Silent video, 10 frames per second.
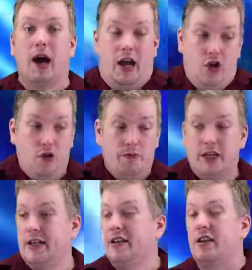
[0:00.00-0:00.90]
I hope
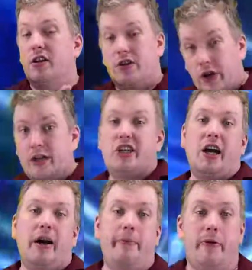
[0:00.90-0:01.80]
she does a good
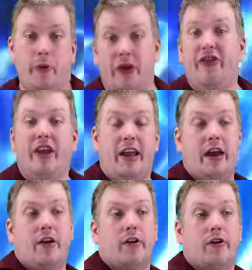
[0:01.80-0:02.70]
job with the
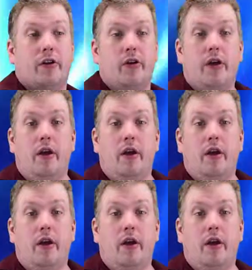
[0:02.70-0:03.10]
character.